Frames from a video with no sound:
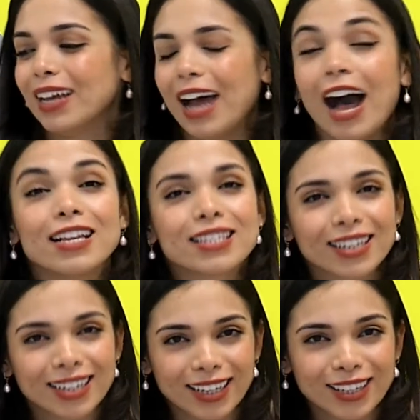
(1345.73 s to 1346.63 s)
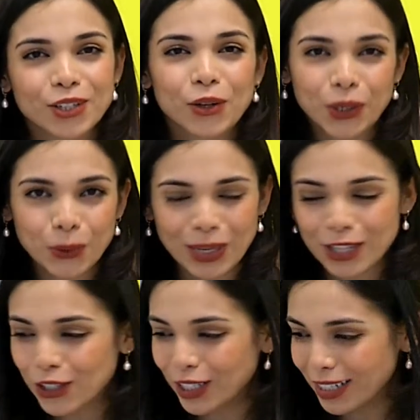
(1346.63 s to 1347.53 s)
answering your
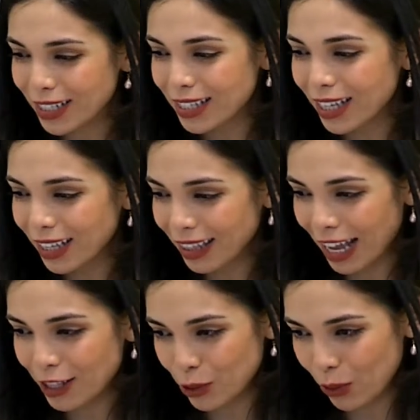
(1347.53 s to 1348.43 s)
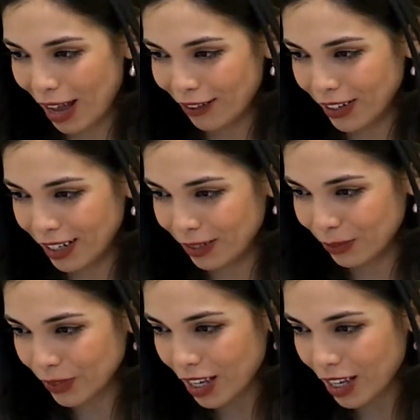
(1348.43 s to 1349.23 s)
questions that you have here.